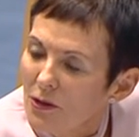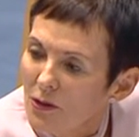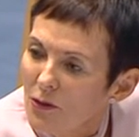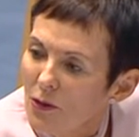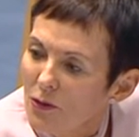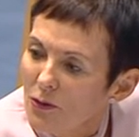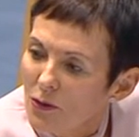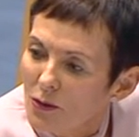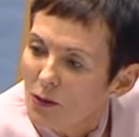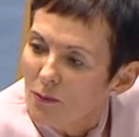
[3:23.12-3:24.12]
no
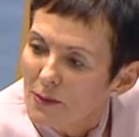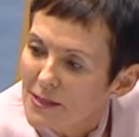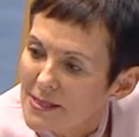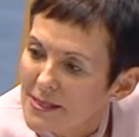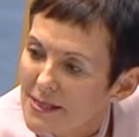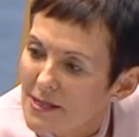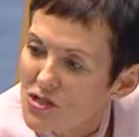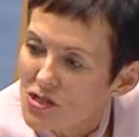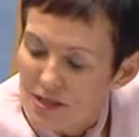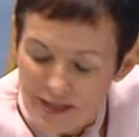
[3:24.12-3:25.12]

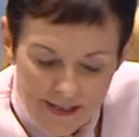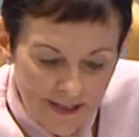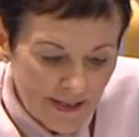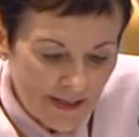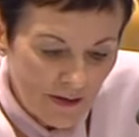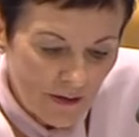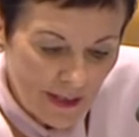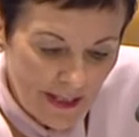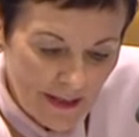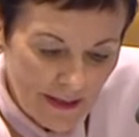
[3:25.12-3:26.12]
compensation
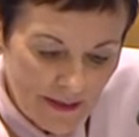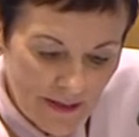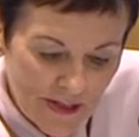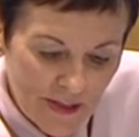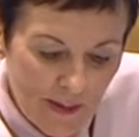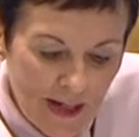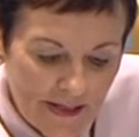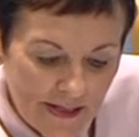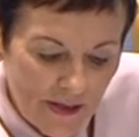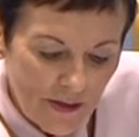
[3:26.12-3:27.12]
necessarily in the
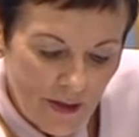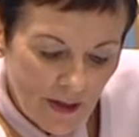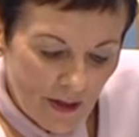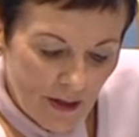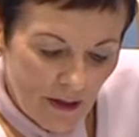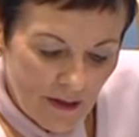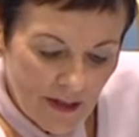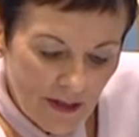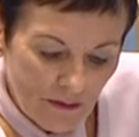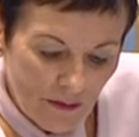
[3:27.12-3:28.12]
space. So I
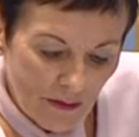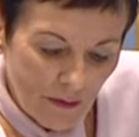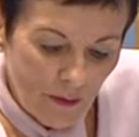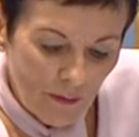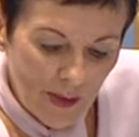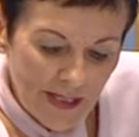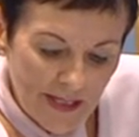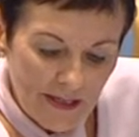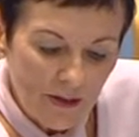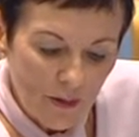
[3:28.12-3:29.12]
think when we
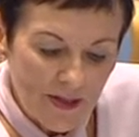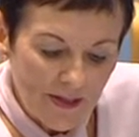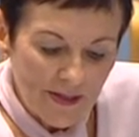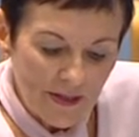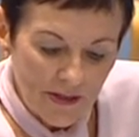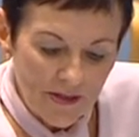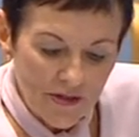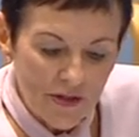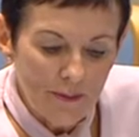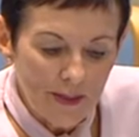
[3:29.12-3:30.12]
deal with this
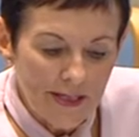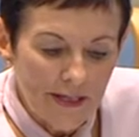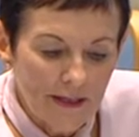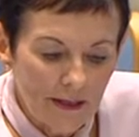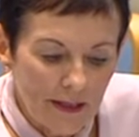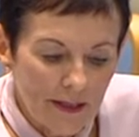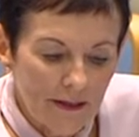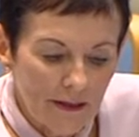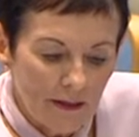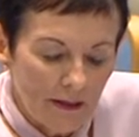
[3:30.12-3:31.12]
industry
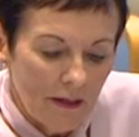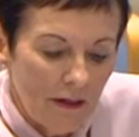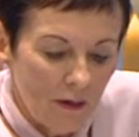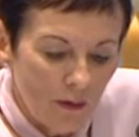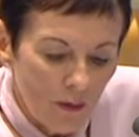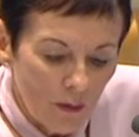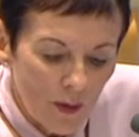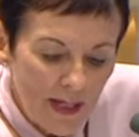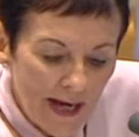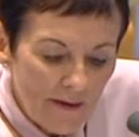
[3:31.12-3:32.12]
particularly,
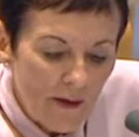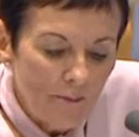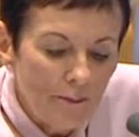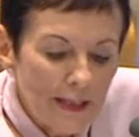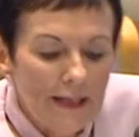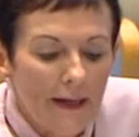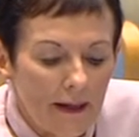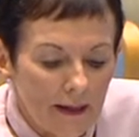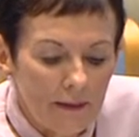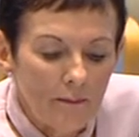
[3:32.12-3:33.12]
we have a
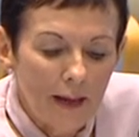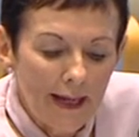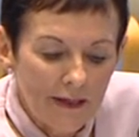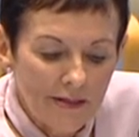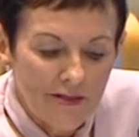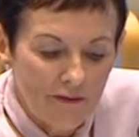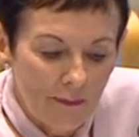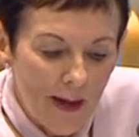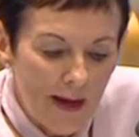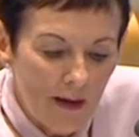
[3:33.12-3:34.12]
bigger imbalance
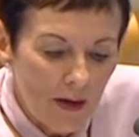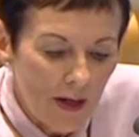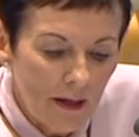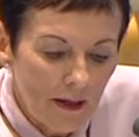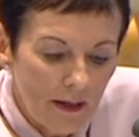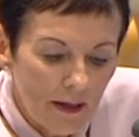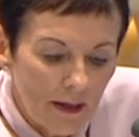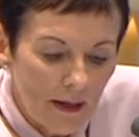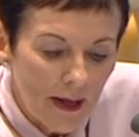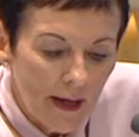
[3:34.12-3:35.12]
of power
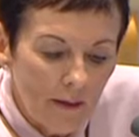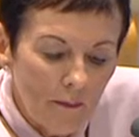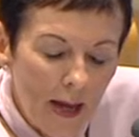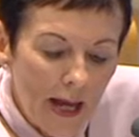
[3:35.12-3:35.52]
and